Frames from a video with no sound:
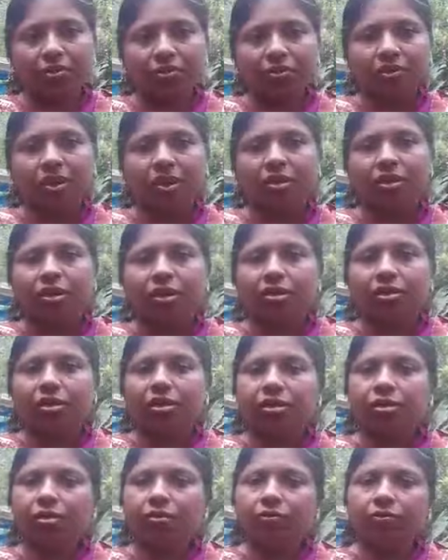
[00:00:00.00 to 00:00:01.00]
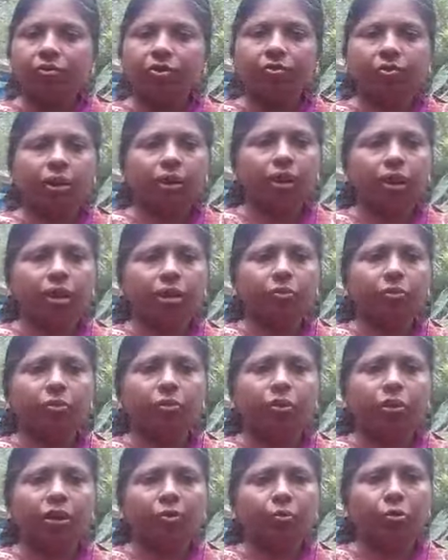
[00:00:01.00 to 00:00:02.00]
Okay, then we will learn
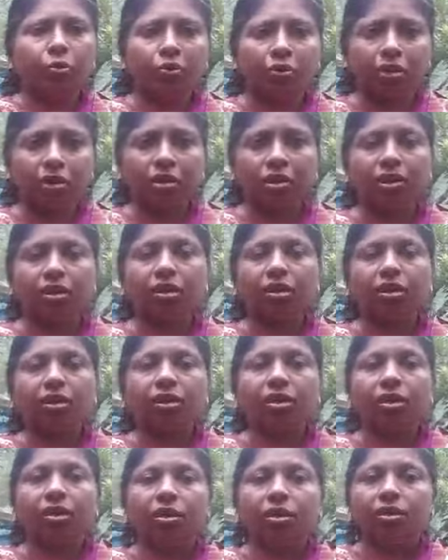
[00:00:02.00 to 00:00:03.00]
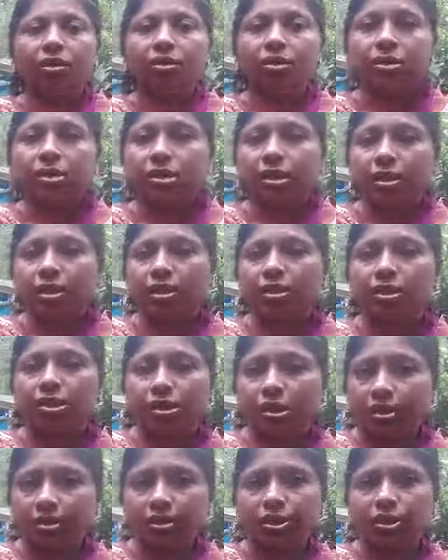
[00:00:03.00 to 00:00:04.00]
more about the st uh,
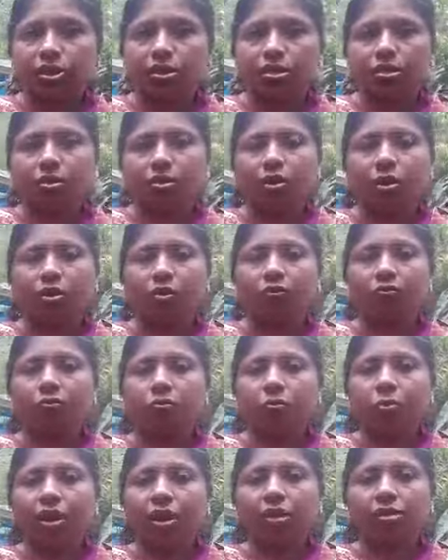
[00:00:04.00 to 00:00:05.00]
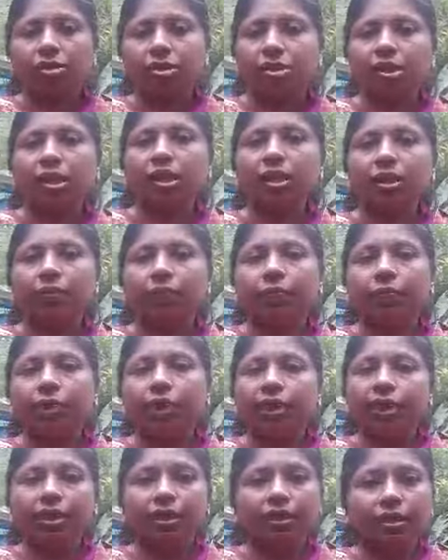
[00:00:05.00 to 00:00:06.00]
structure of plant cell
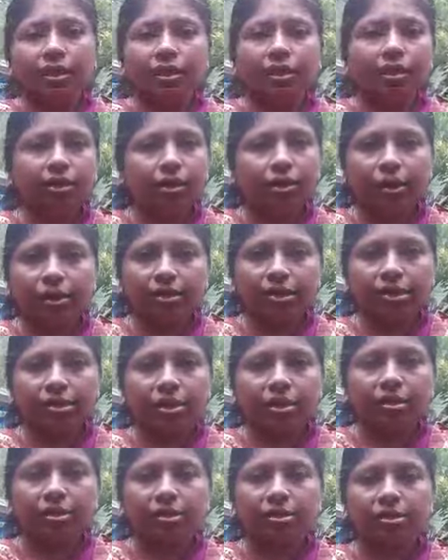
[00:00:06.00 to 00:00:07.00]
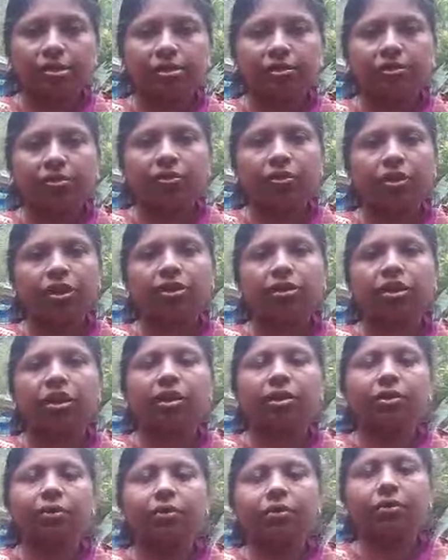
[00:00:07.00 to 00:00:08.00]
in the next class. Okay,
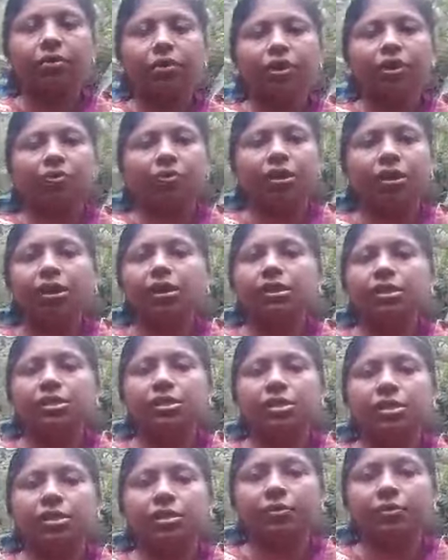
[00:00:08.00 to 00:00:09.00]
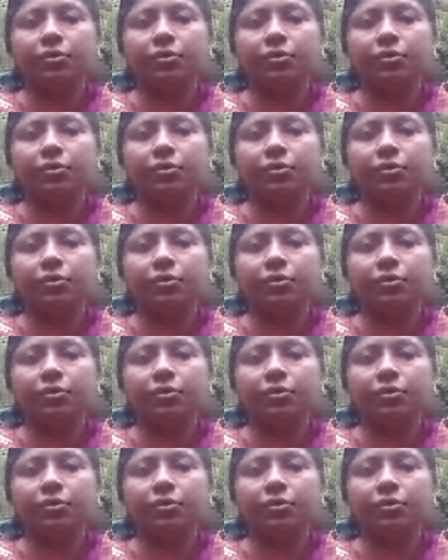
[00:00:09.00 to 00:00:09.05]
thank you. Have a nice day.